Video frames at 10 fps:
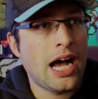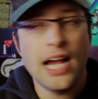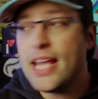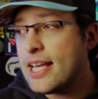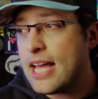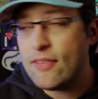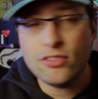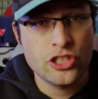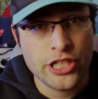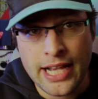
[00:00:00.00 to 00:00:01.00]

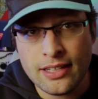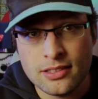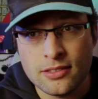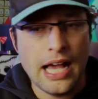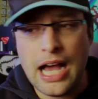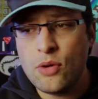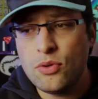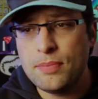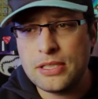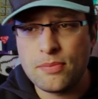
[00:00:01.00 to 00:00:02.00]
haven't checked. I
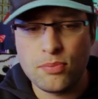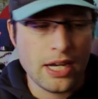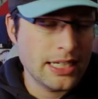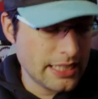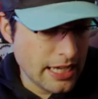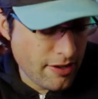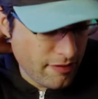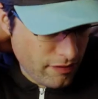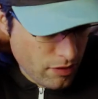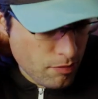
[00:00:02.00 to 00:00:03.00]
wouldn't be surprised
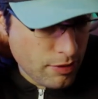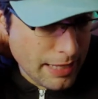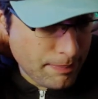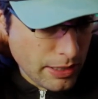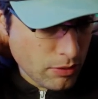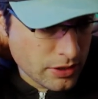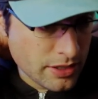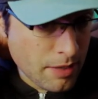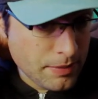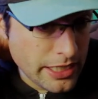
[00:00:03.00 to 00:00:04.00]
if Brad Pitt was
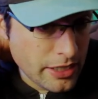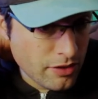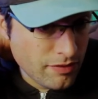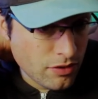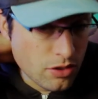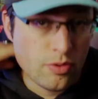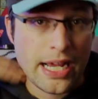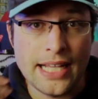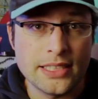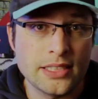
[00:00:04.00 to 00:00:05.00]
nominated for a
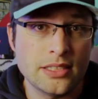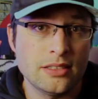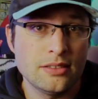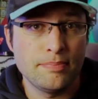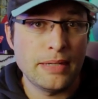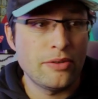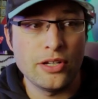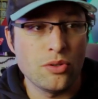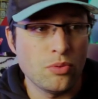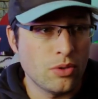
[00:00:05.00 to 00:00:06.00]

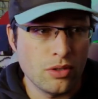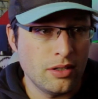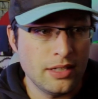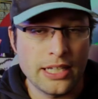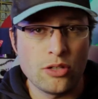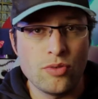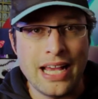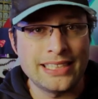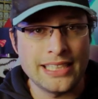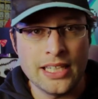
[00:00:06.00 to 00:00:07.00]
Raspberry Award, like a
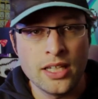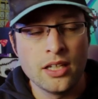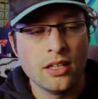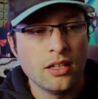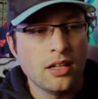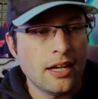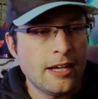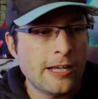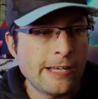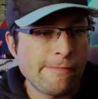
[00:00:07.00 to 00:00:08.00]
Razzie,
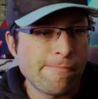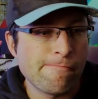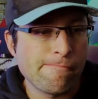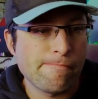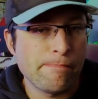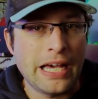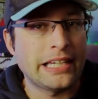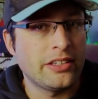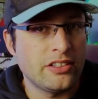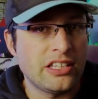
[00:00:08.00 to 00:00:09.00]

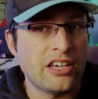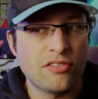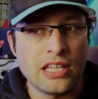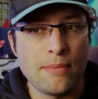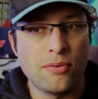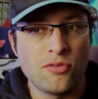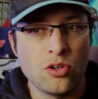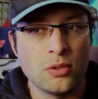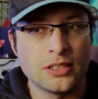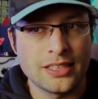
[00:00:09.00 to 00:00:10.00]
back in the day for that
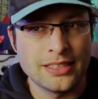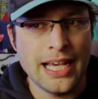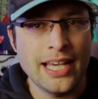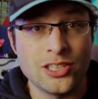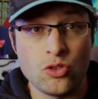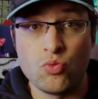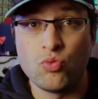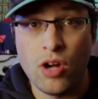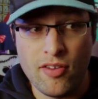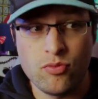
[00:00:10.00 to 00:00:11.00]
performance. Because that is a
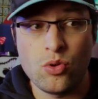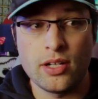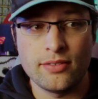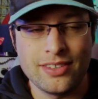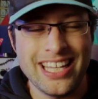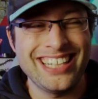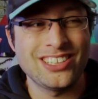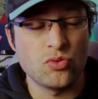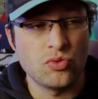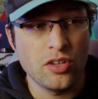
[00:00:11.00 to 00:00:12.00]
rough one. That
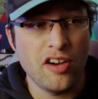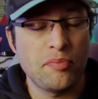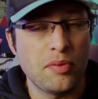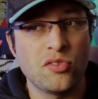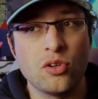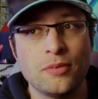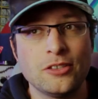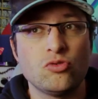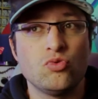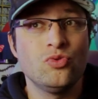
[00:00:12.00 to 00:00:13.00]
is a rough
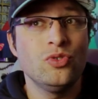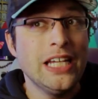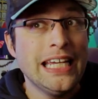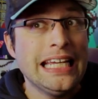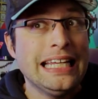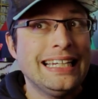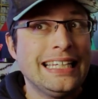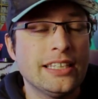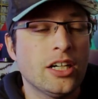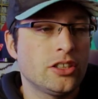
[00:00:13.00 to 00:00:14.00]
performance.
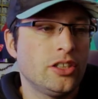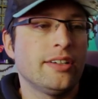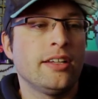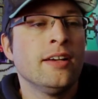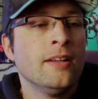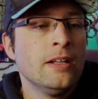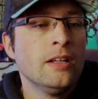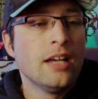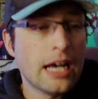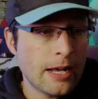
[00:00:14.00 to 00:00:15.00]
Really not good.
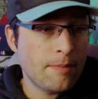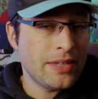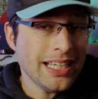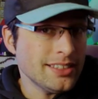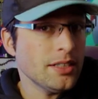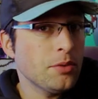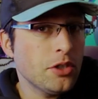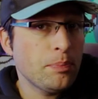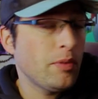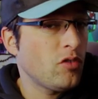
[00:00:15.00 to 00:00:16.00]
There's some
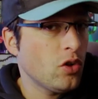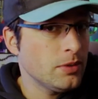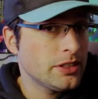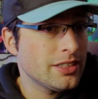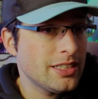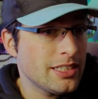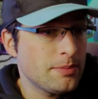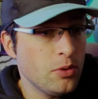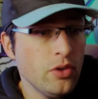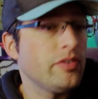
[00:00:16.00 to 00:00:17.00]
good performances in
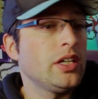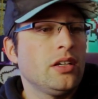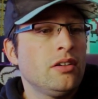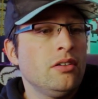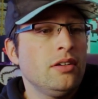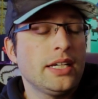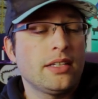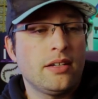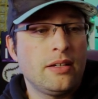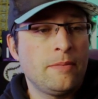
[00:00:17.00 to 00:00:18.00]
this movie, you know?
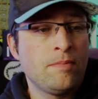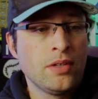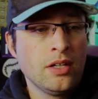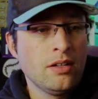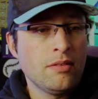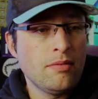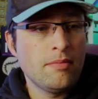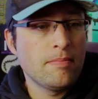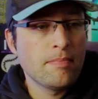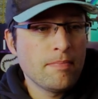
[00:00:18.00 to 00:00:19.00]
Like,
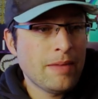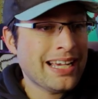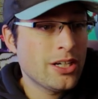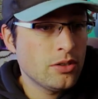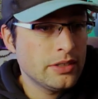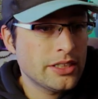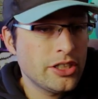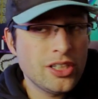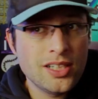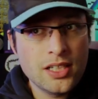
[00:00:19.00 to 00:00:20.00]
Mako is
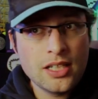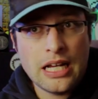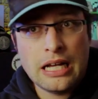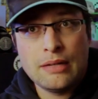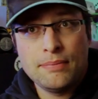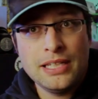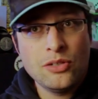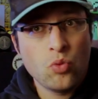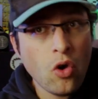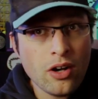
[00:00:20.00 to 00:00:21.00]
good.
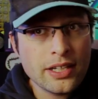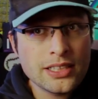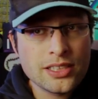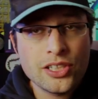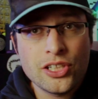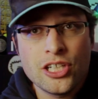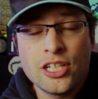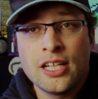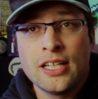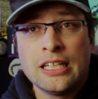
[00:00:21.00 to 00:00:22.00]
BD Wong is
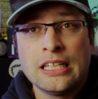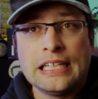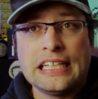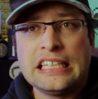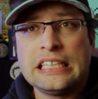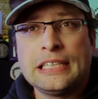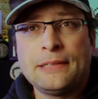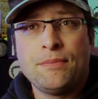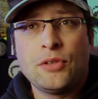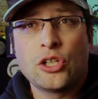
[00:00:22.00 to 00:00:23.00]
good.
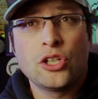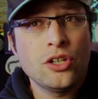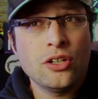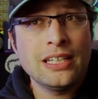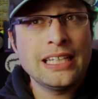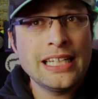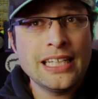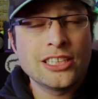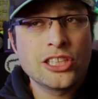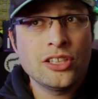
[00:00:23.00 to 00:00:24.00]
The girl in
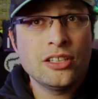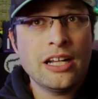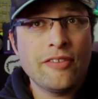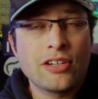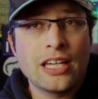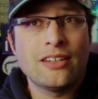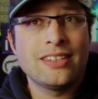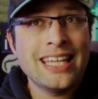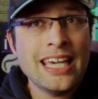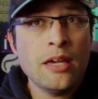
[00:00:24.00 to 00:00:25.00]
it is good. I forget
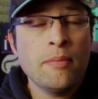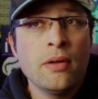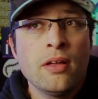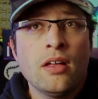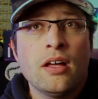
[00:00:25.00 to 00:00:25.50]
her name.